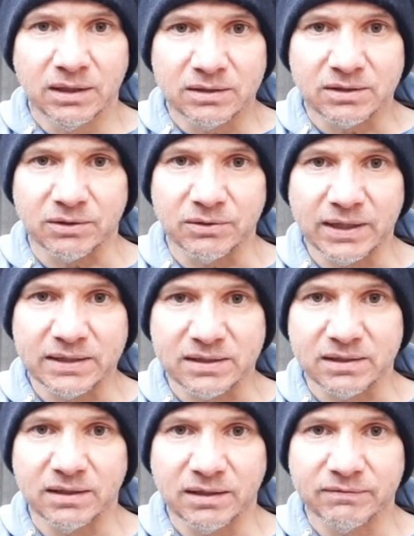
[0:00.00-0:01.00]
So that's
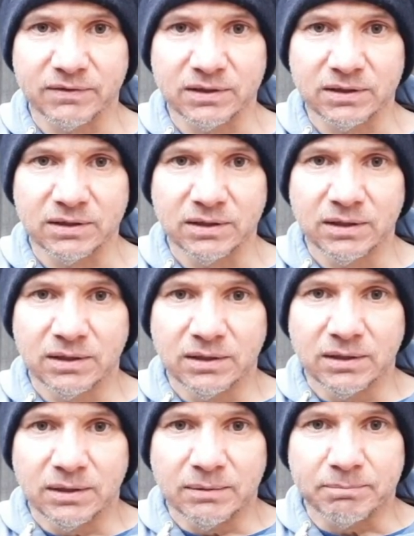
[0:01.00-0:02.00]
another,
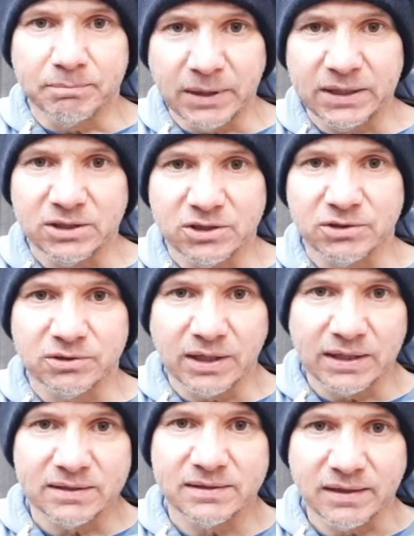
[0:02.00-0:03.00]
make sure
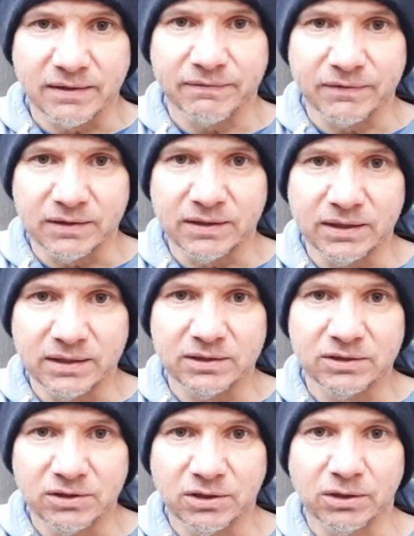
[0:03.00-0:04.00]
that's definitely
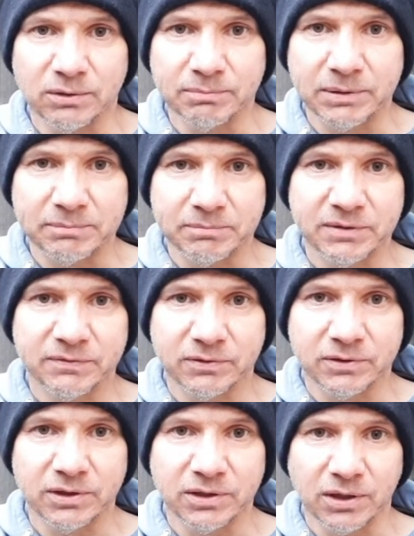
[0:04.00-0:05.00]
in your hot bin
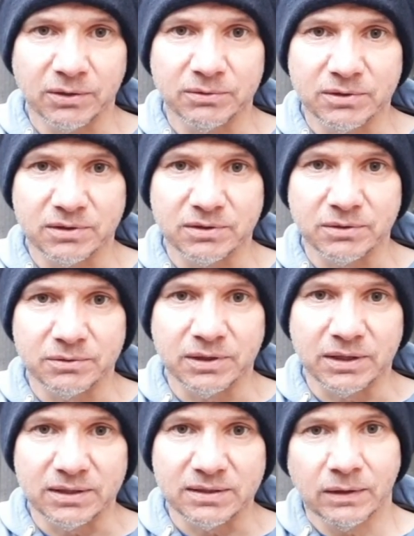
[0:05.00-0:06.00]
before you go to do
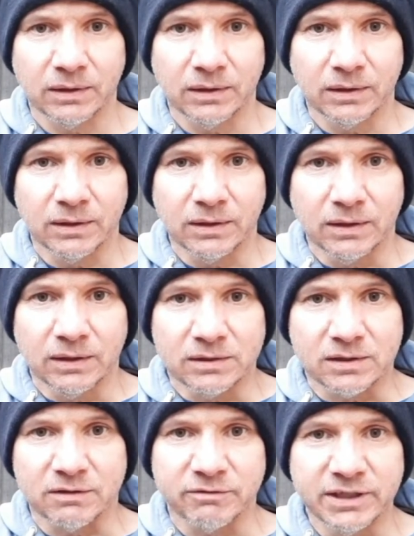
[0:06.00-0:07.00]
this.
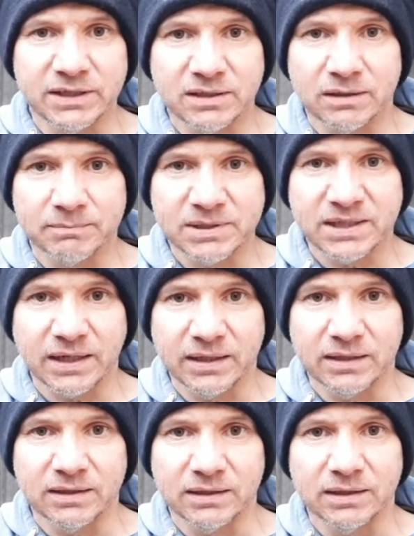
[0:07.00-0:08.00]
So the reason I'm
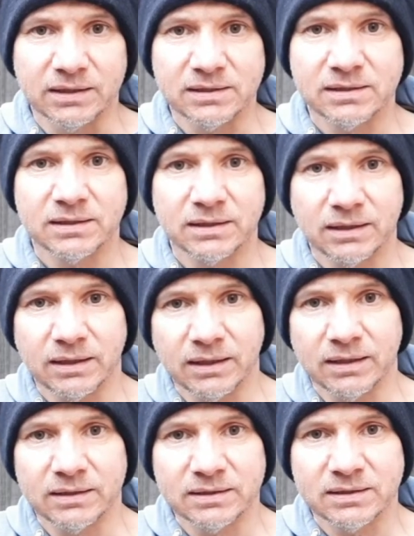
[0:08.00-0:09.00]
saying this
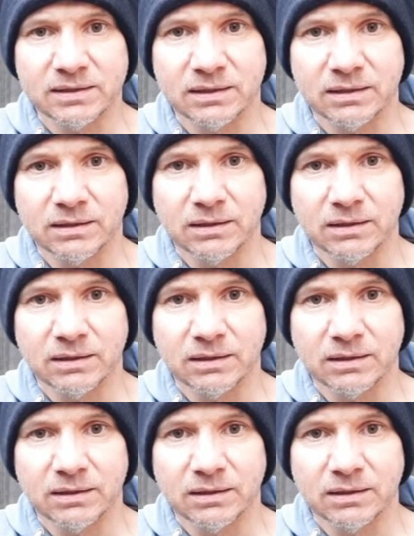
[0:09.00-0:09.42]
is,